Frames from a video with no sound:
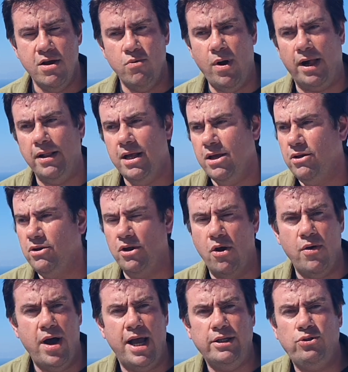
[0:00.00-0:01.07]
Well, you
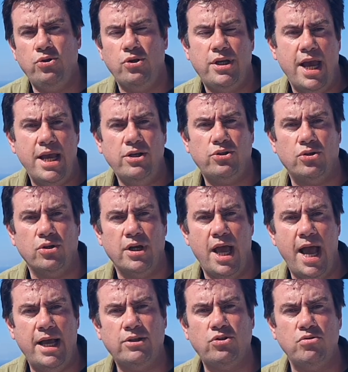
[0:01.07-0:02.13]
know, education
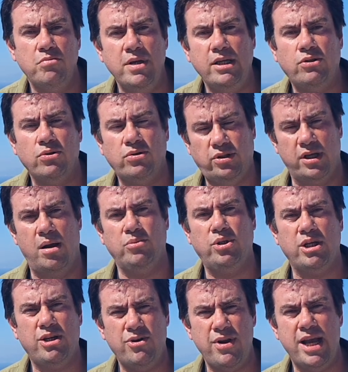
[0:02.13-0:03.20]
has to be to some
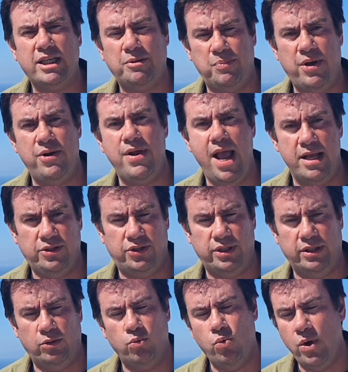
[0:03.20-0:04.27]
degree
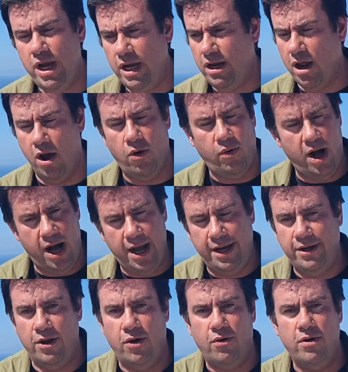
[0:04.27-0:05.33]
experiential. We know, I
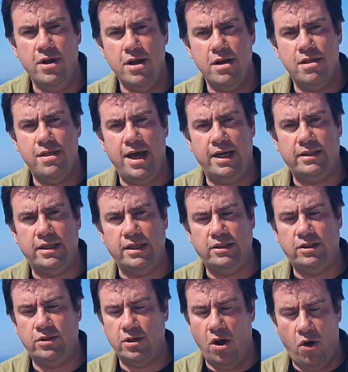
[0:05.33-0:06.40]
know, that
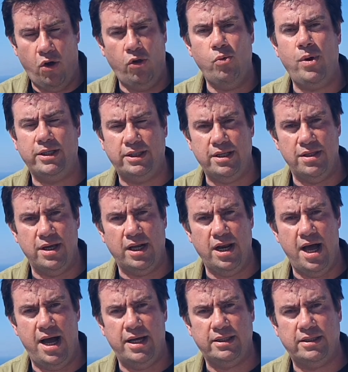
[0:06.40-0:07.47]
it's all what's in the
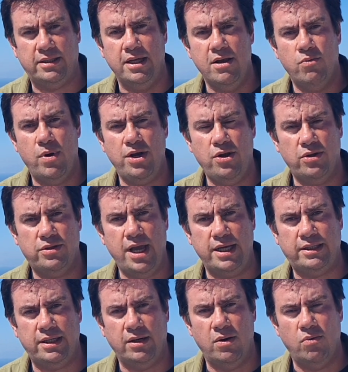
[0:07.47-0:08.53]
glass when you're
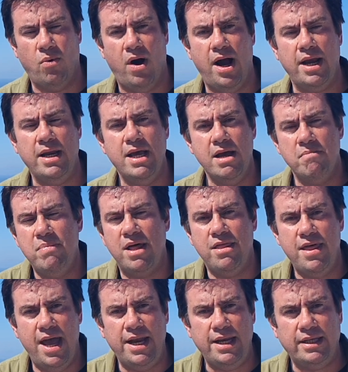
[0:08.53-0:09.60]
tasting a wine, but
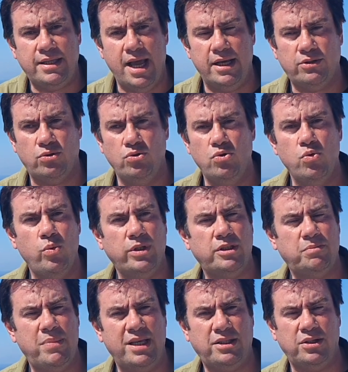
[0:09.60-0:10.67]
then it has to do with
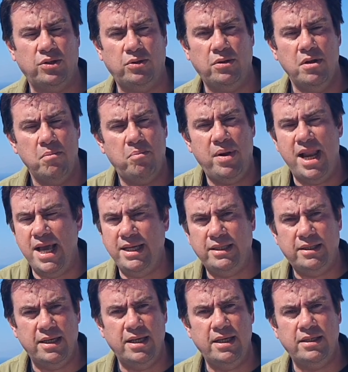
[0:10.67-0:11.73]
special
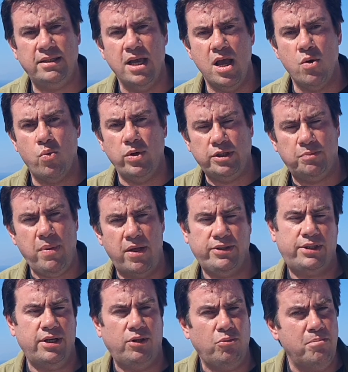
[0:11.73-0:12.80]
places, with
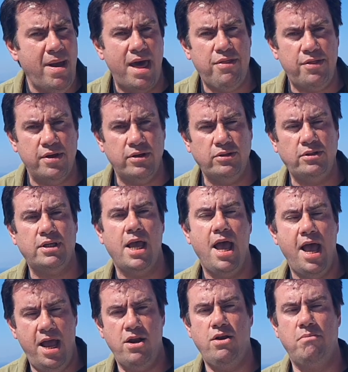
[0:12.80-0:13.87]
special methods,
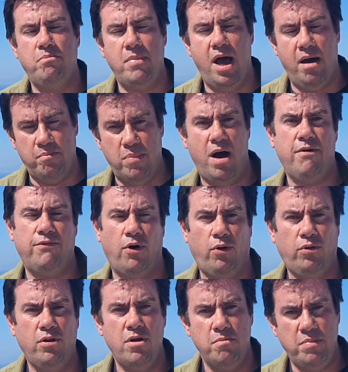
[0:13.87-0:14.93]
and above
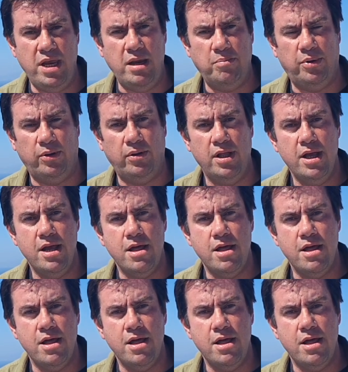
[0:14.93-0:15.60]
all, people.